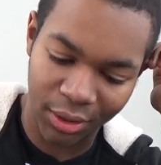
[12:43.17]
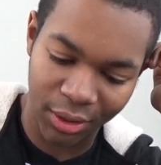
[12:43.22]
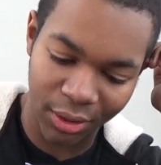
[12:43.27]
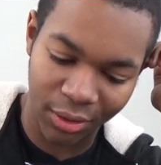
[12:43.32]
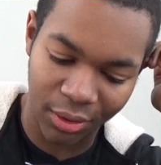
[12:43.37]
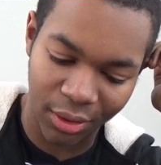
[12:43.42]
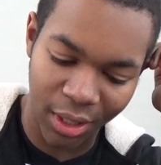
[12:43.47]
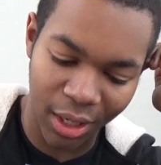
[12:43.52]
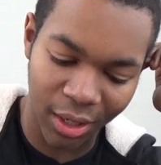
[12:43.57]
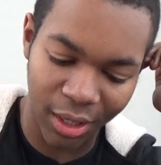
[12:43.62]
So
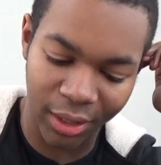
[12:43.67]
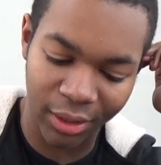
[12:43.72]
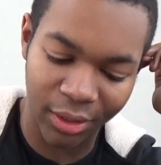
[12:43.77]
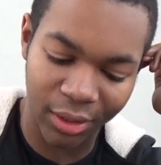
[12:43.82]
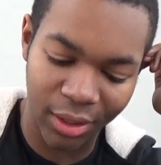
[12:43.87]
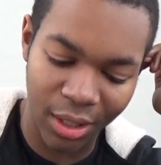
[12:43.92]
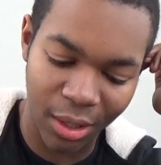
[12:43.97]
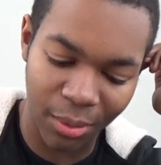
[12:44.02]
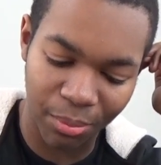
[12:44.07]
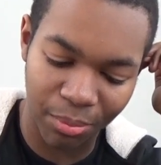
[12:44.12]
I liked
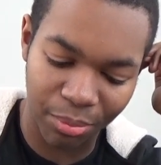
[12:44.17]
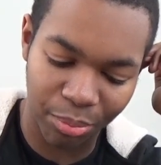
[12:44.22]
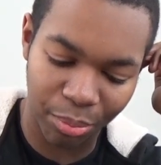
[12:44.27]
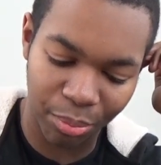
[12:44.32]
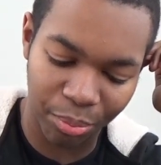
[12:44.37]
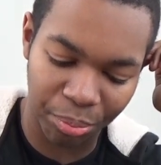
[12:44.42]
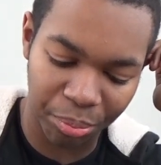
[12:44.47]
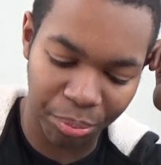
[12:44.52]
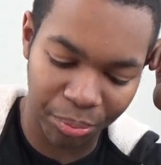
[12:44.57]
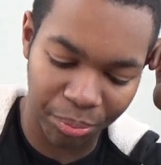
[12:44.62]
it. I
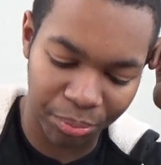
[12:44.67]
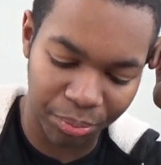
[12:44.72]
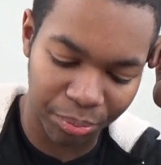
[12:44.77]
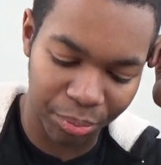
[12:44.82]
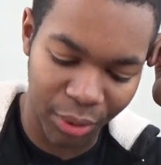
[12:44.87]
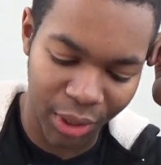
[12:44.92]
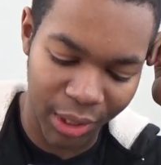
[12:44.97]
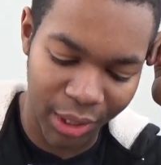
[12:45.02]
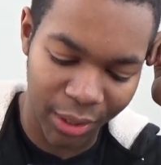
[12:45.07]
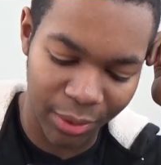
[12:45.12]

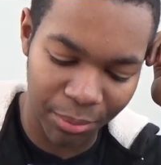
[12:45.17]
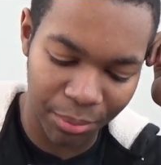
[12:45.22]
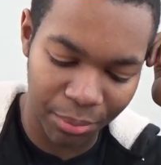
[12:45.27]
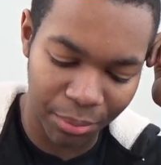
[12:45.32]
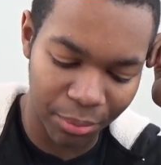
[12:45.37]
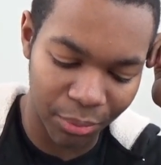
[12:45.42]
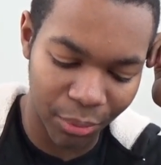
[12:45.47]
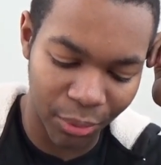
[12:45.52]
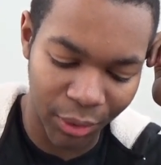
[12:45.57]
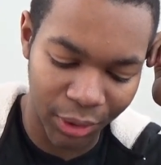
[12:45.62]
probably
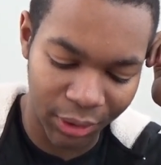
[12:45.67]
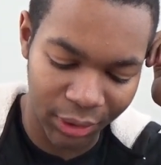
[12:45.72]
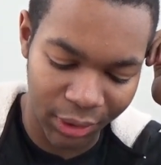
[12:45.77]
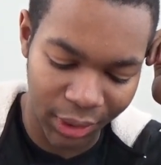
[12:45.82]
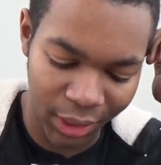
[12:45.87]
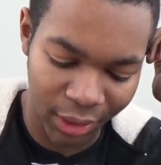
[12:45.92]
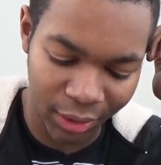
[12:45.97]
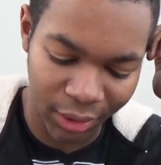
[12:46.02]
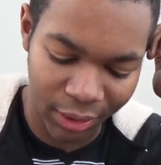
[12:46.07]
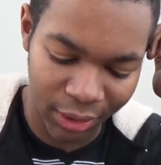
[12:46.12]
wouldn't
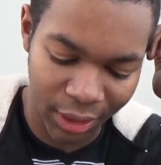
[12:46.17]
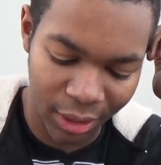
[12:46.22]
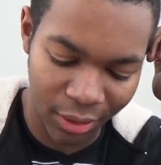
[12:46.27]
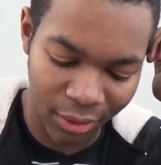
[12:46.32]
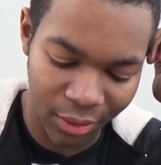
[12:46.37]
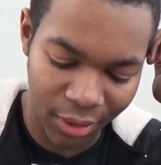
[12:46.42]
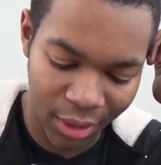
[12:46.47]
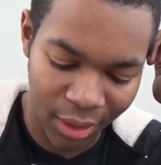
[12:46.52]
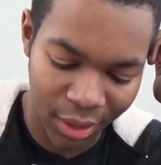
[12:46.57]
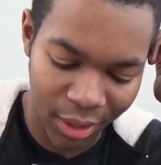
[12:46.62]
take this
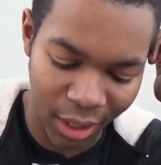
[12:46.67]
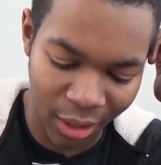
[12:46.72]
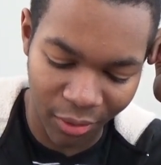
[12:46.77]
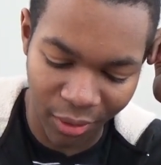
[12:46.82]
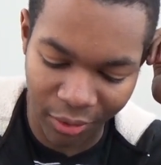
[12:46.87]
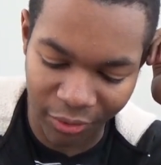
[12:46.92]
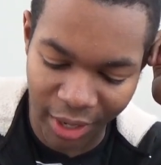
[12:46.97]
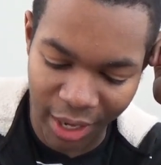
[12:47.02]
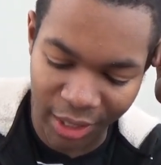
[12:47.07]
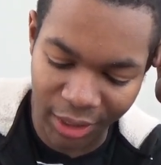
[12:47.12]
out. I don't
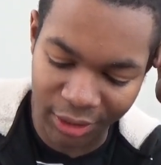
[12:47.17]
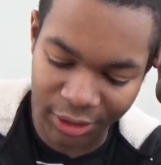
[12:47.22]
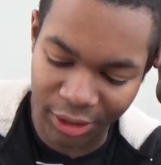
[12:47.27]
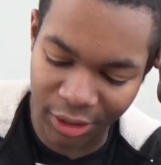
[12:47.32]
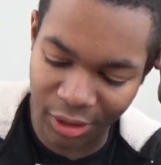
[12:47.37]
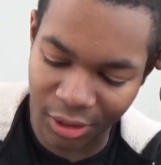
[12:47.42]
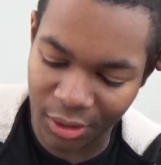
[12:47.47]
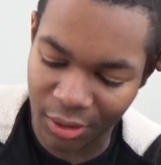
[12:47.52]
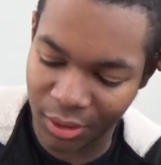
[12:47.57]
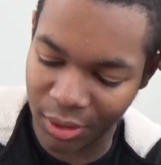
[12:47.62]
run Ragnar
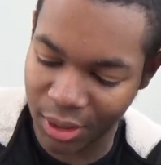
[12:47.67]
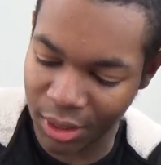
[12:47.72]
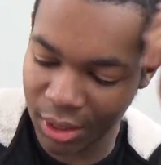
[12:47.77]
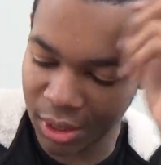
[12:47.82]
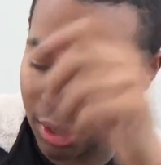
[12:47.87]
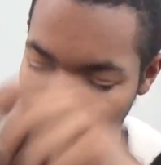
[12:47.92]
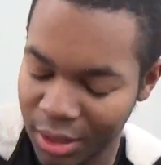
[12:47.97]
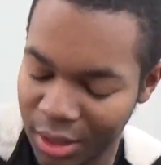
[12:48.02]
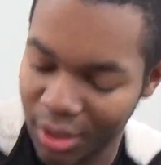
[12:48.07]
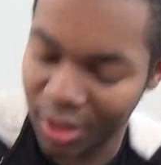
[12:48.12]

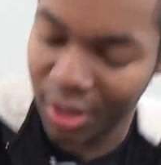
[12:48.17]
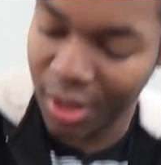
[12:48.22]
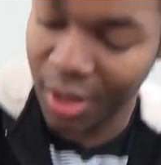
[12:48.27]
Zero.